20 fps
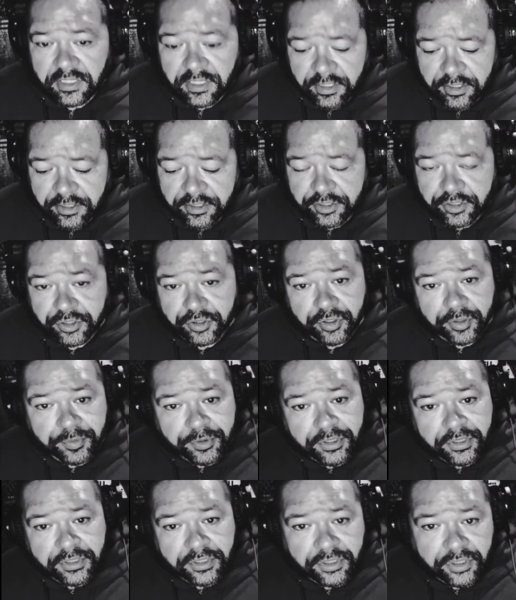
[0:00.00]
the
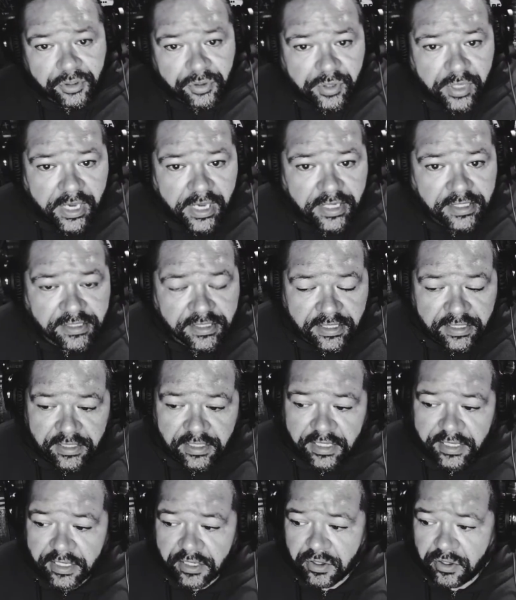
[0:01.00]
description so you guys can
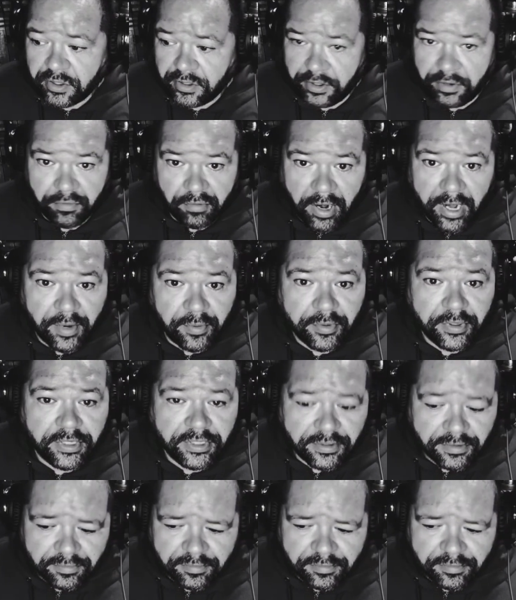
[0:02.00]
link on the right one,